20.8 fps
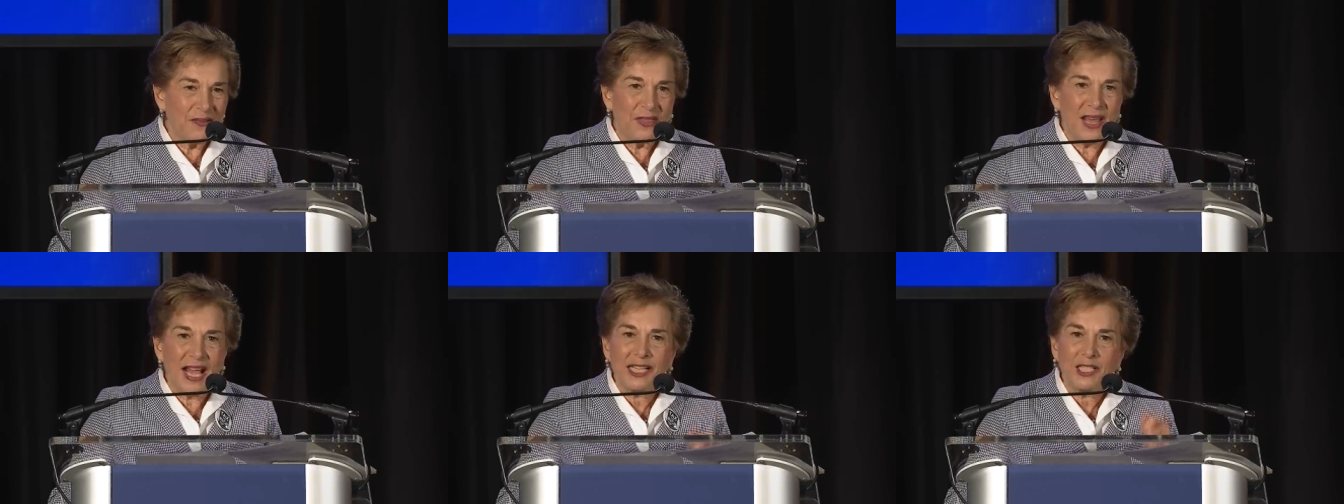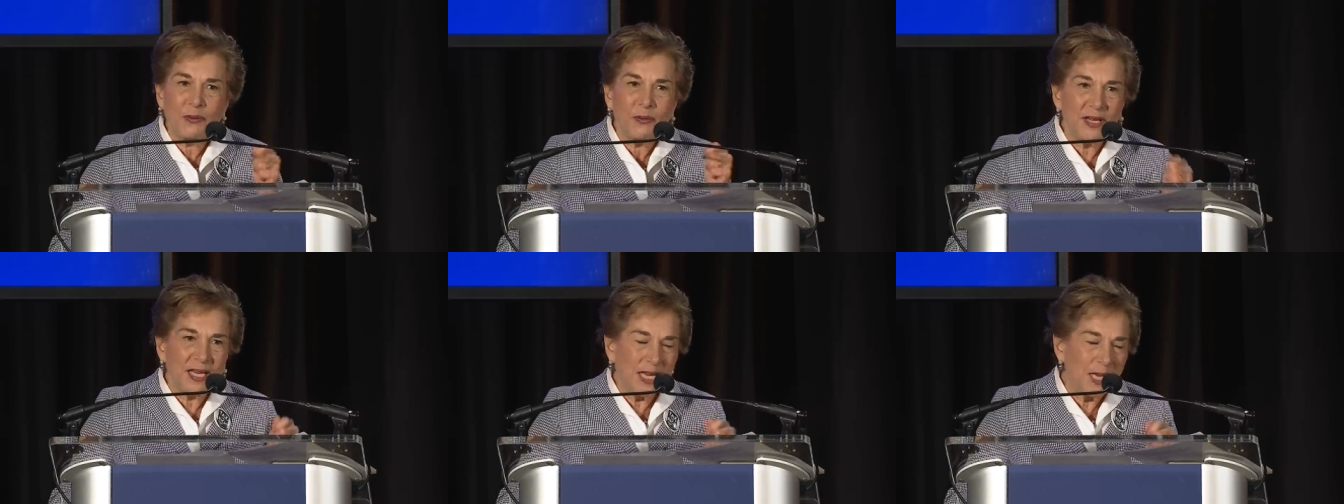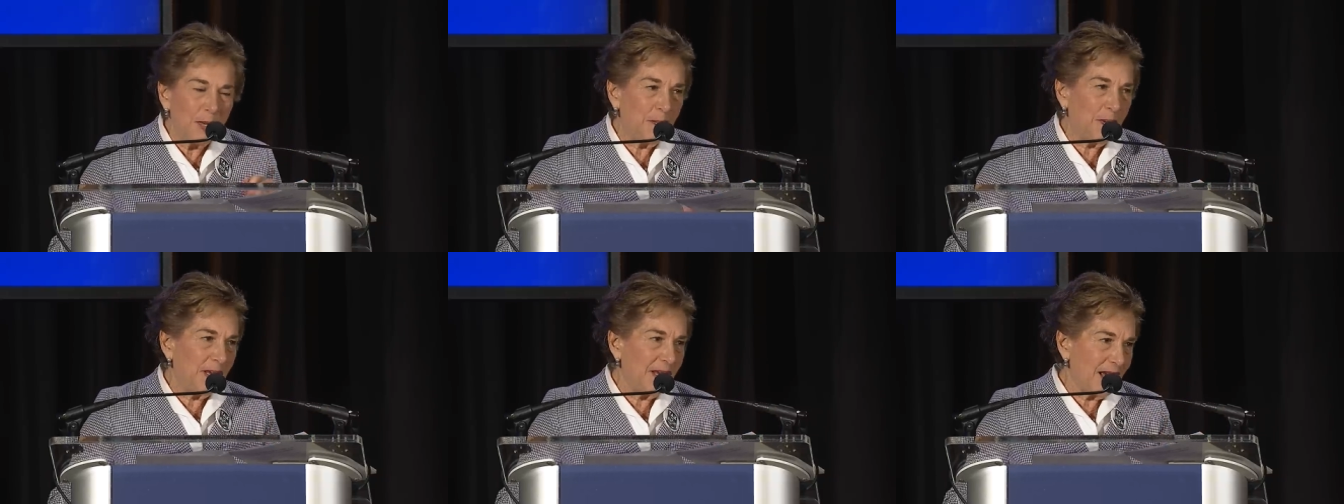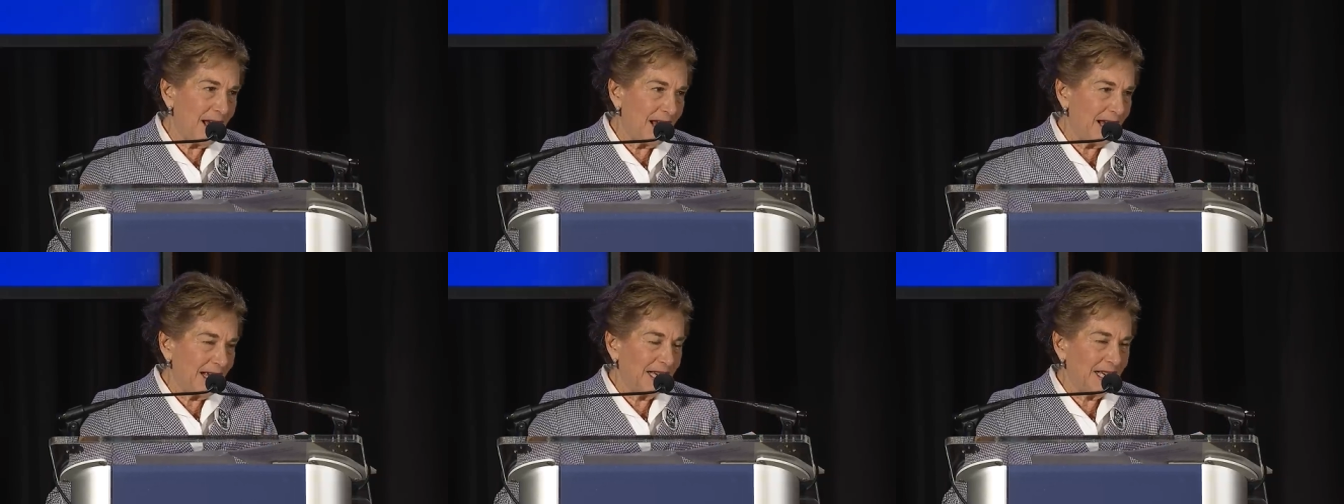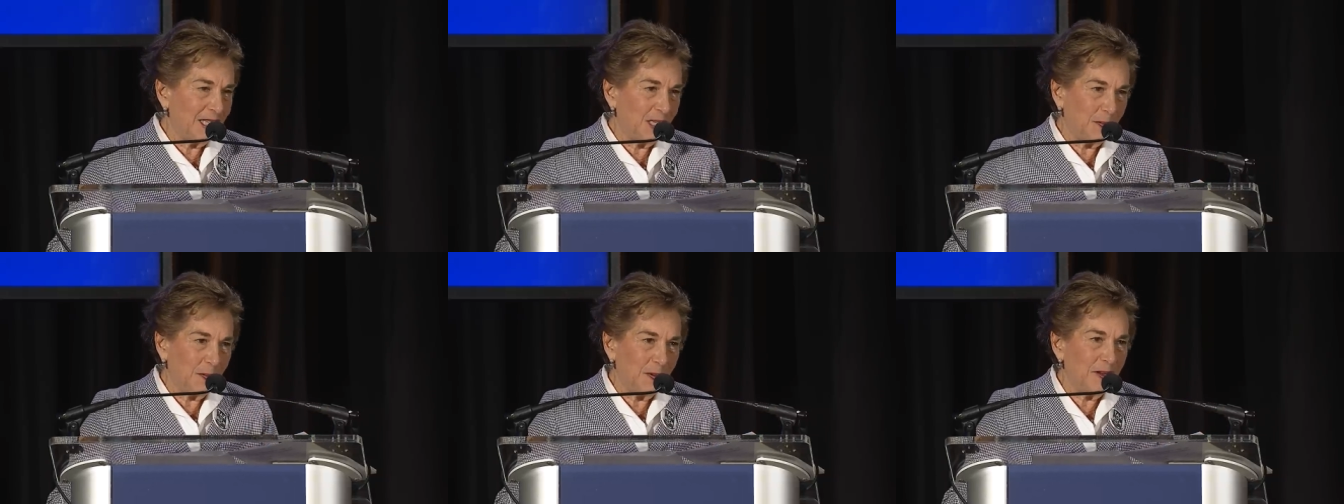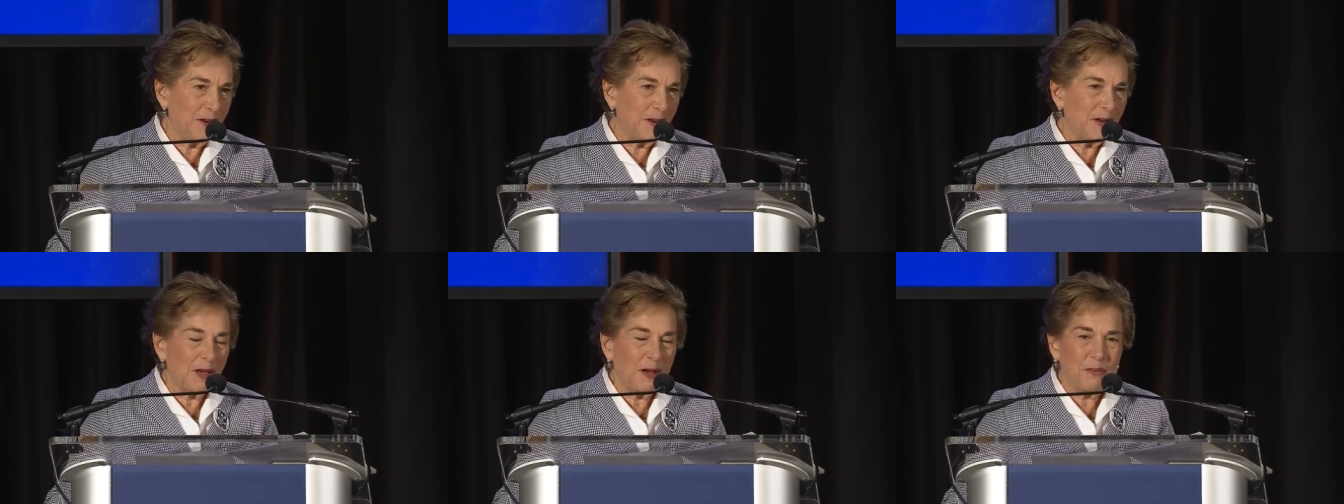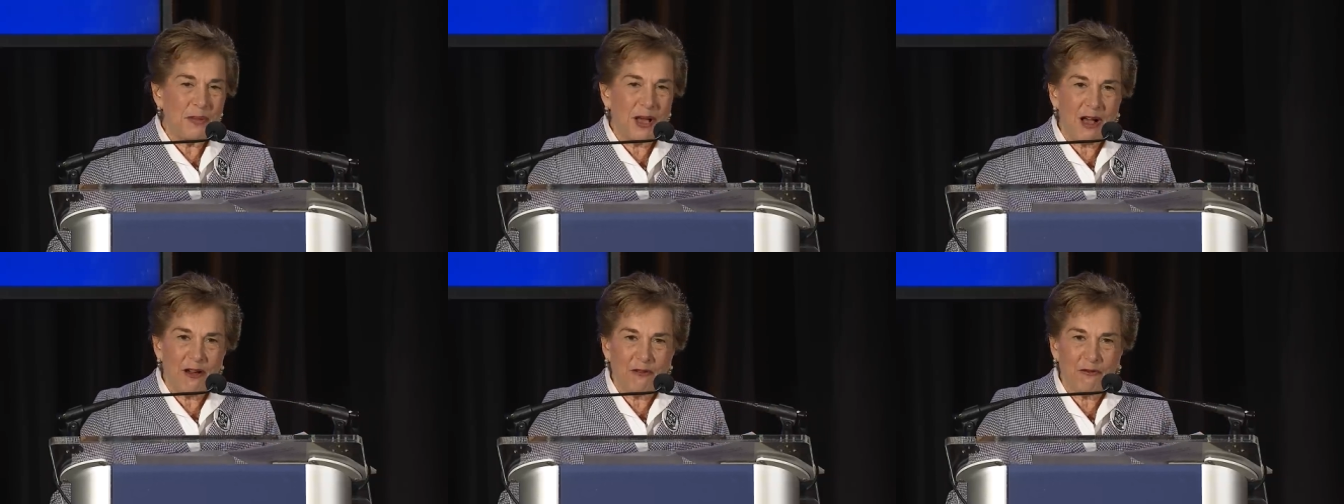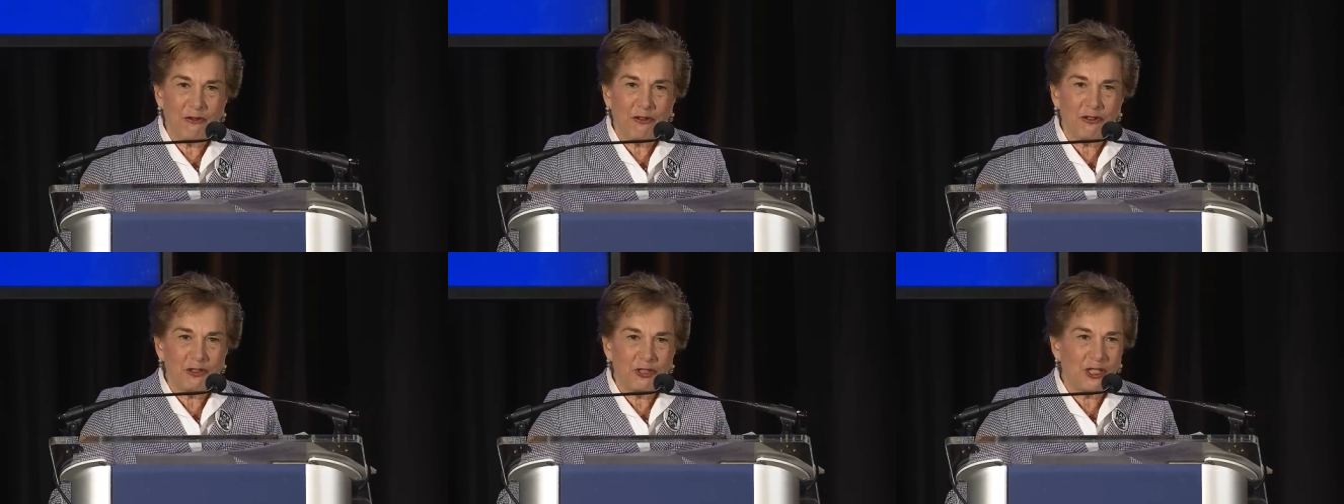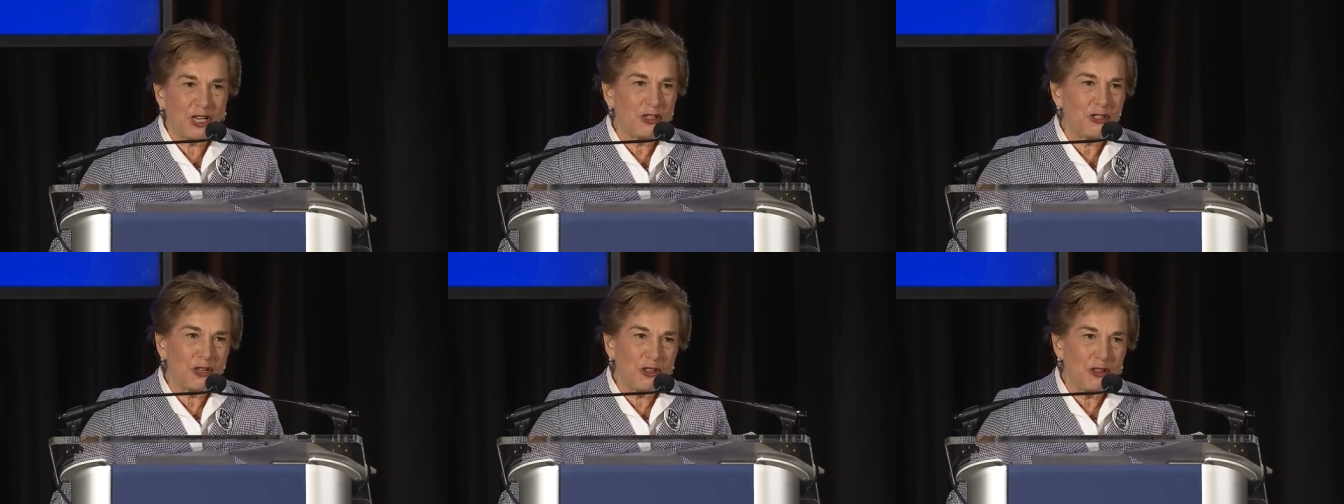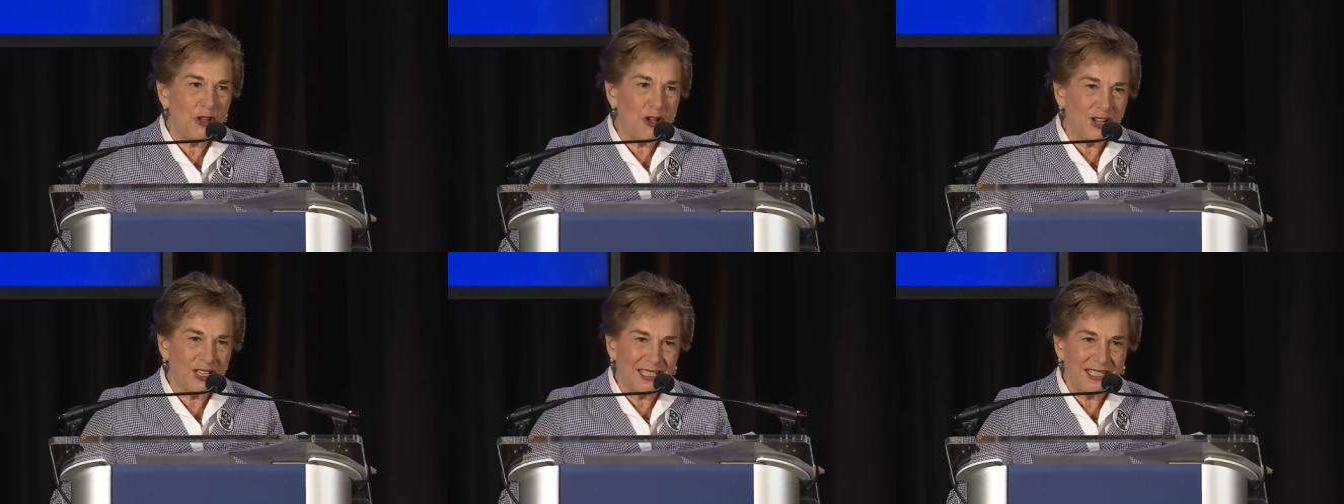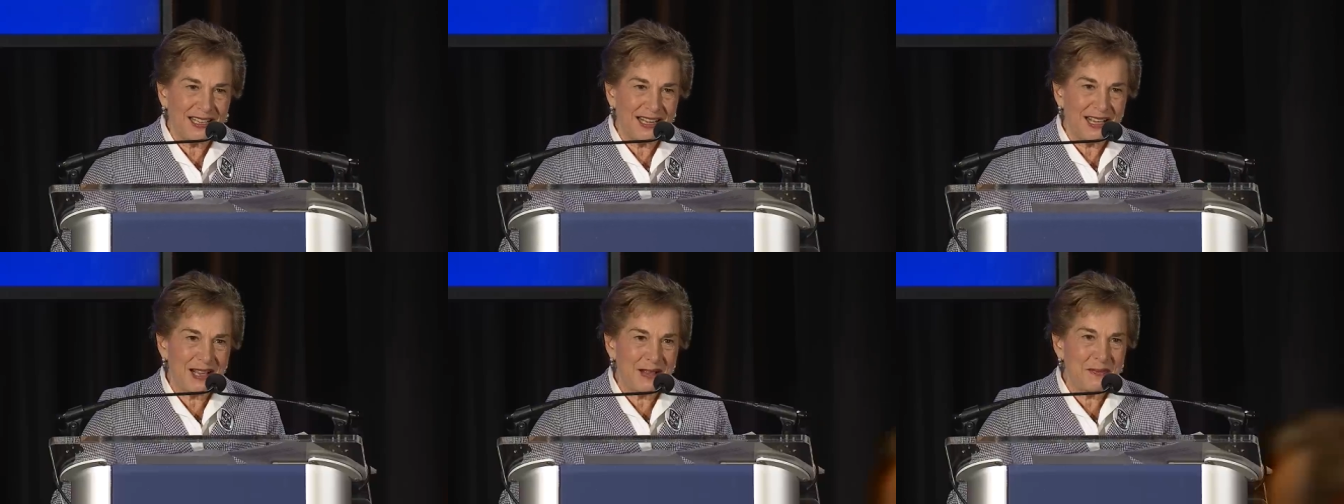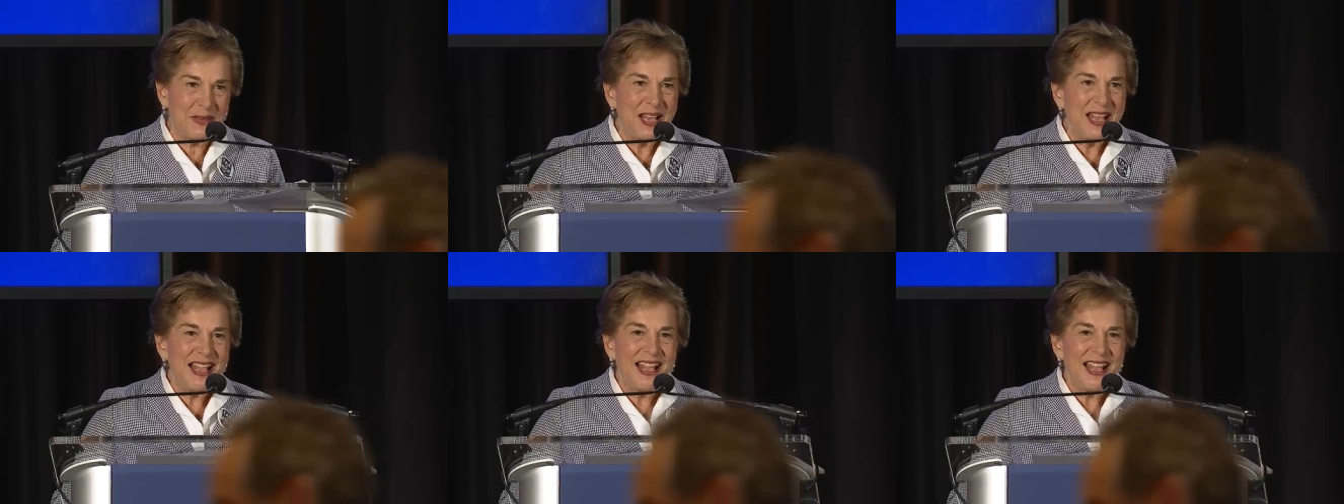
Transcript: That's what EPI has been about for such a long time,